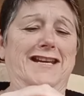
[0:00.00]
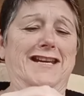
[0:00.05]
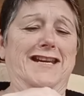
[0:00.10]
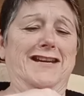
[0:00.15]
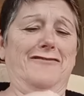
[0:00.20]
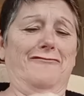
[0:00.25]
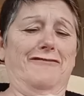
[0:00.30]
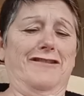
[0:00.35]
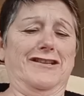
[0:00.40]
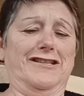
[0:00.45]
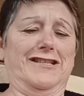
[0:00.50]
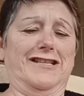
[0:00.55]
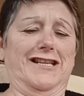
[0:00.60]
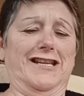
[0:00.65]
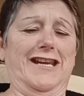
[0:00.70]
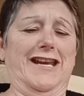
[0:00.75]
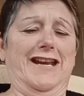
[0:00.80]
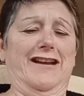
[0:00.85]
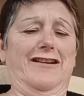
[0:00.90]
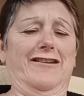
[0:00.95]
I need a
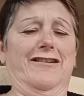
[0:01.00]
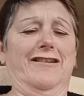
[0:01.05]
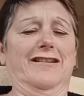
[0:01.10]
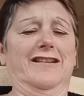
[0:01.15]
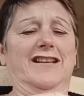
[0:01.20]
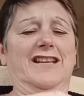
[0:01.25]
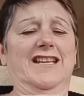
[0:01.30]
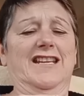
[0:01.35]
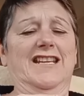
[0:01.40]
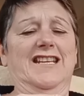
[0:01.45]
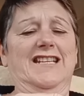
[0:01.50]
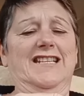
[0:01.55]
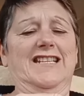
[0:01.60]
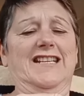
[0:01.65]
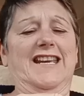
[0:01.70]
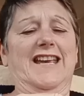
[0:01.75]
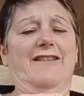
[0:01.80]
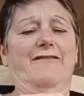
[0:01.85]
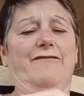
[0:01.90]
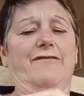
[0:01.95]
rustle here.
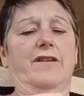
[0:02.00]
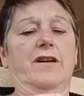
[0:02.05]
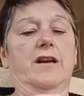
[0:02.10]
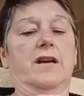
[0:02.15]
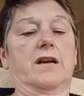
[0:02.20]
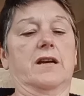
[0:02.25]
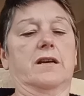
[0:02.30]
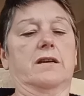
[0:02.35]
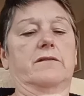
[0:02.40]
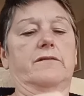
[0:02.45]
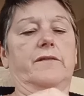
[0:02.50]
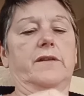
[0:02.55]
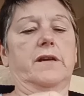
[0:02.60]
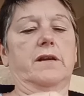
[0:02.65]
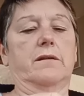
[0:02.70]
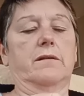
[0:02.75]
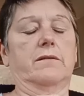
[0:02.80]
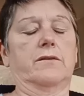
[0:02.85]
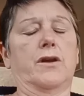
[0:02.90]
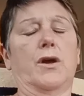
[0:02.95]
Ah,
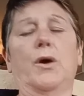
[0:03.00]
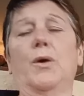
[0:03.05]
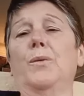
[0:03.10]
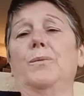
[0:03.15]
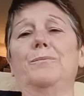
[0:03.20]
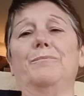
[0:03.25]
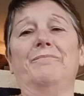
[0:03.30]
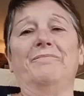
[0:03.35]
nope.